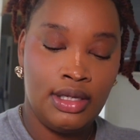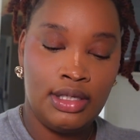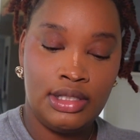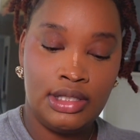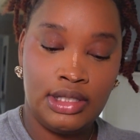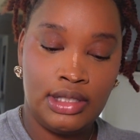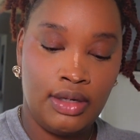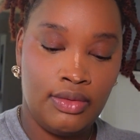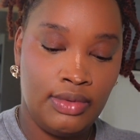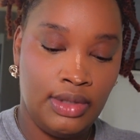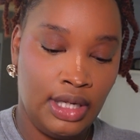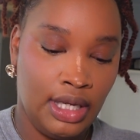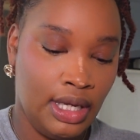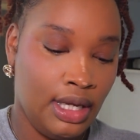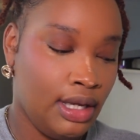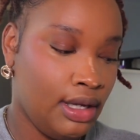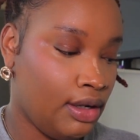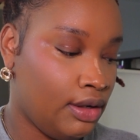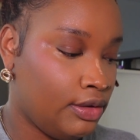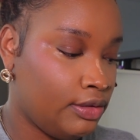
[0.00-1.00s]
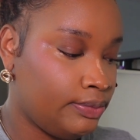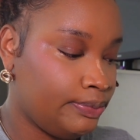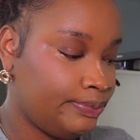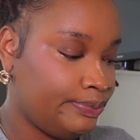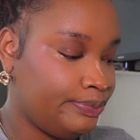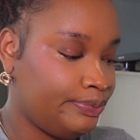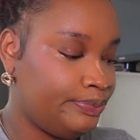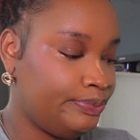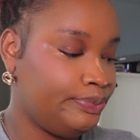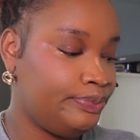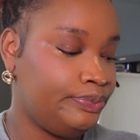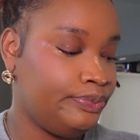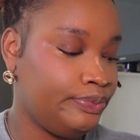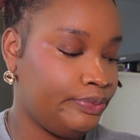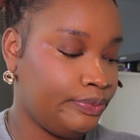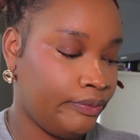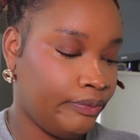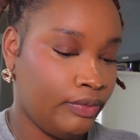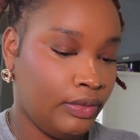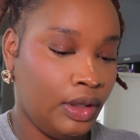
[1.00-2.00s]
So now
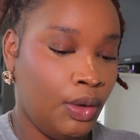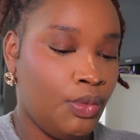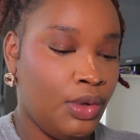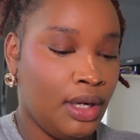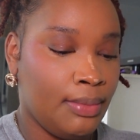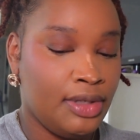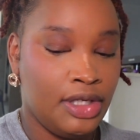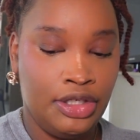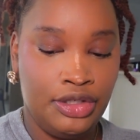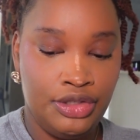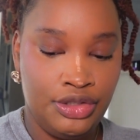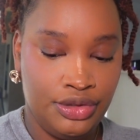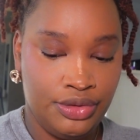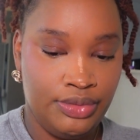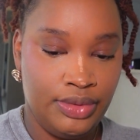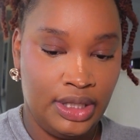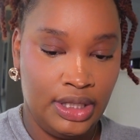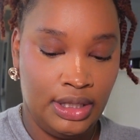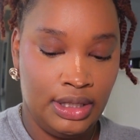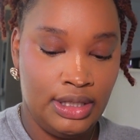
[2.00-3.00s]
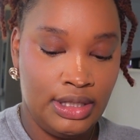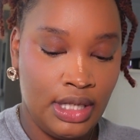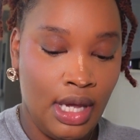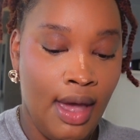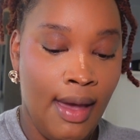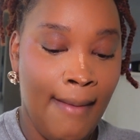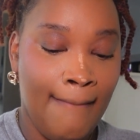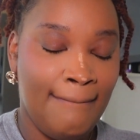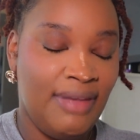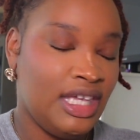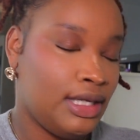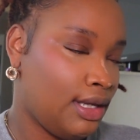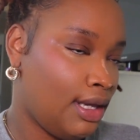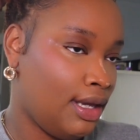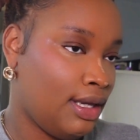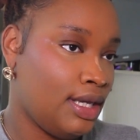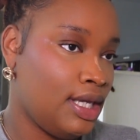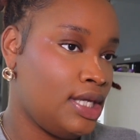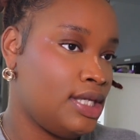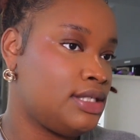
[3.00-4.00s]
what I'm gonna do is,
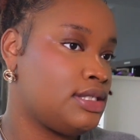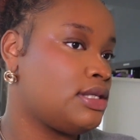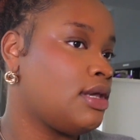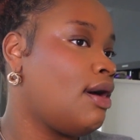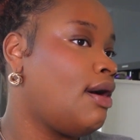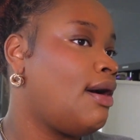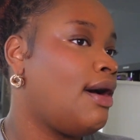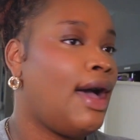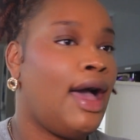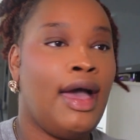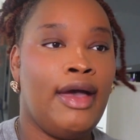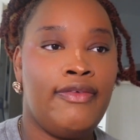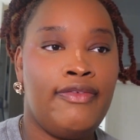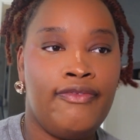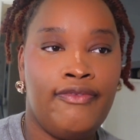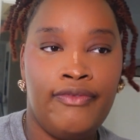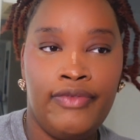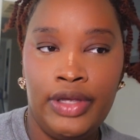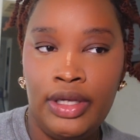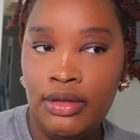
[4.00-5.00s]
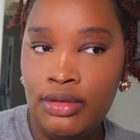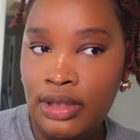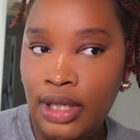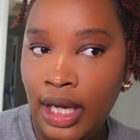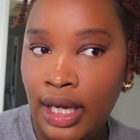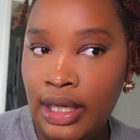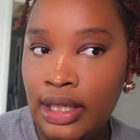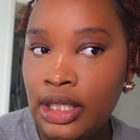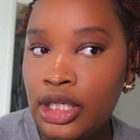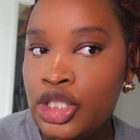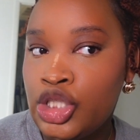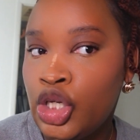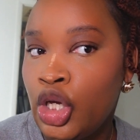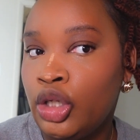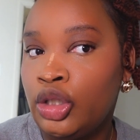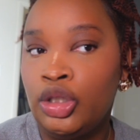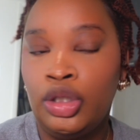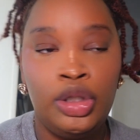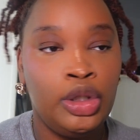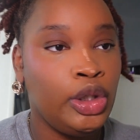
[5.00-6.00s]
because I feel like it's a
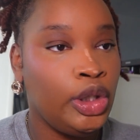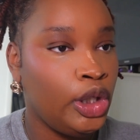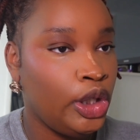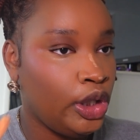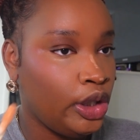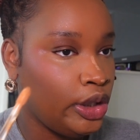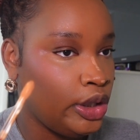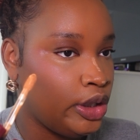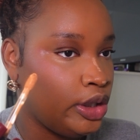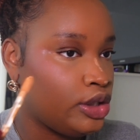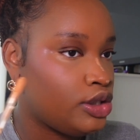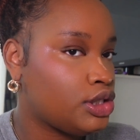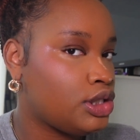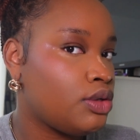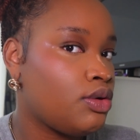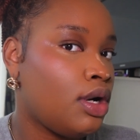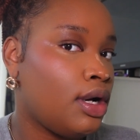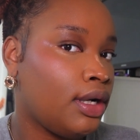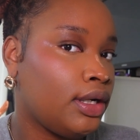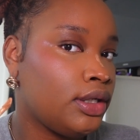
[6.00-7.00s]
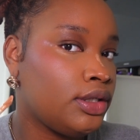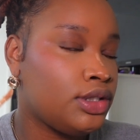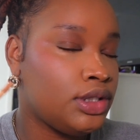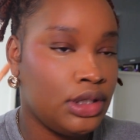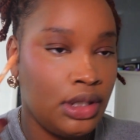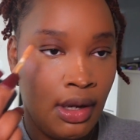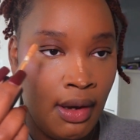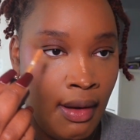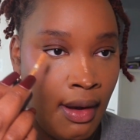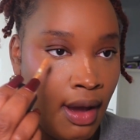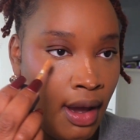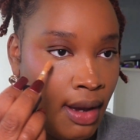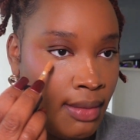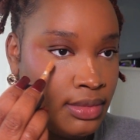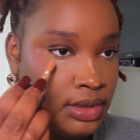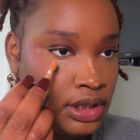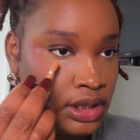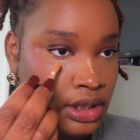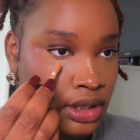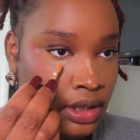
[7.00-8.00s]
little harsh, I'm
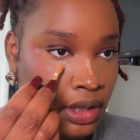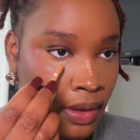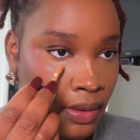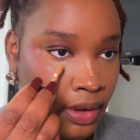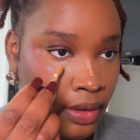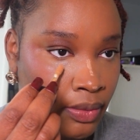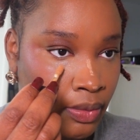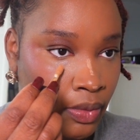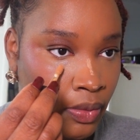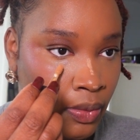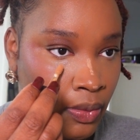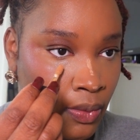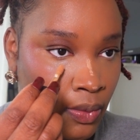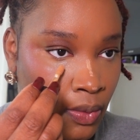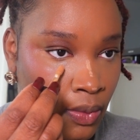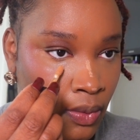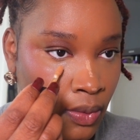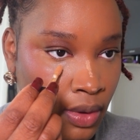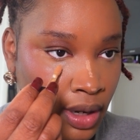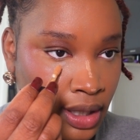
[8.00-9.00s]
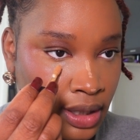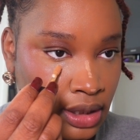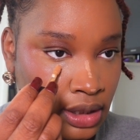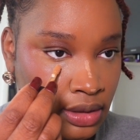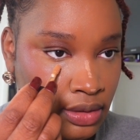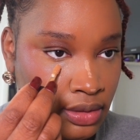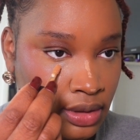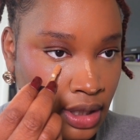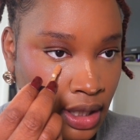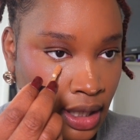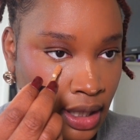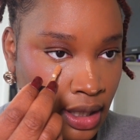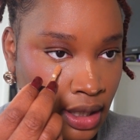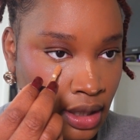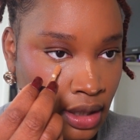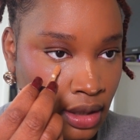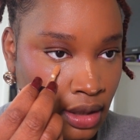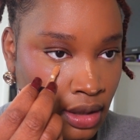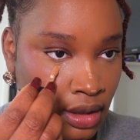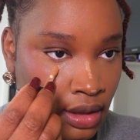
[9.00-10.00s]
just gonna go in with one little dot